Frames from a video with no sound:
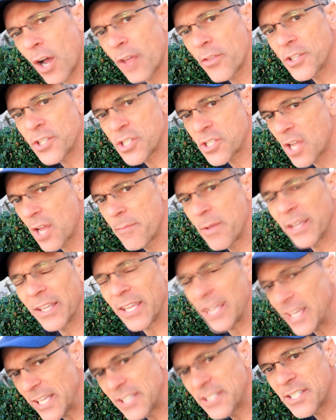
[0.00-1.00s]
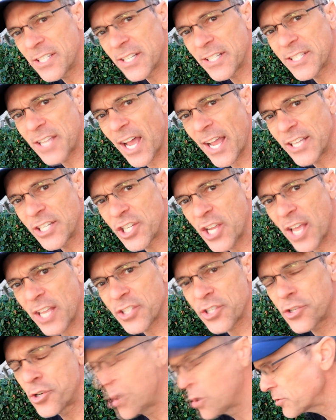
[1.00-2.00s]
on the stomach, easy to
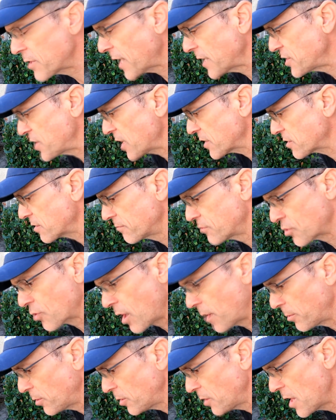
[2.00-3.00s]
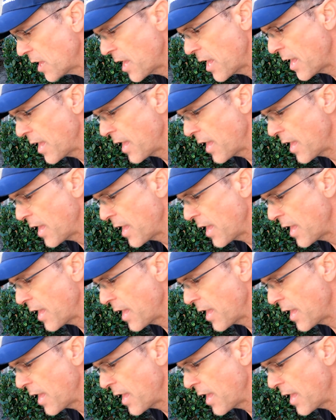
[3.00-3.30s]
digest, no digestive trouble,